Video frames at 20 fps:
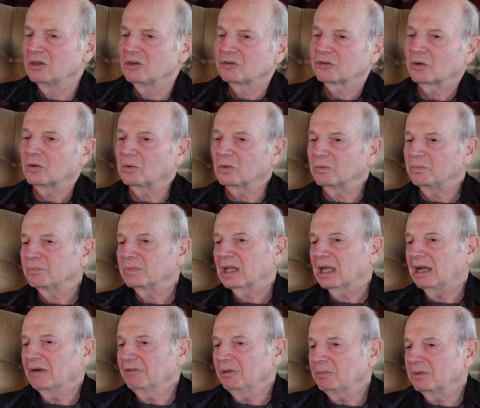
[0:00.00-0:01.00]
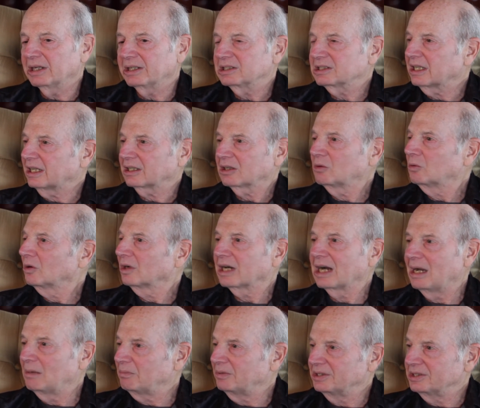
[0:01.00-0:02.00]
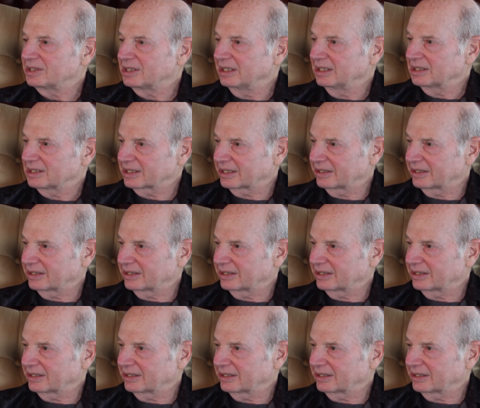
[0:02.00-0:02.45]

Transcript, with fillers: So everybody's got a core competency and a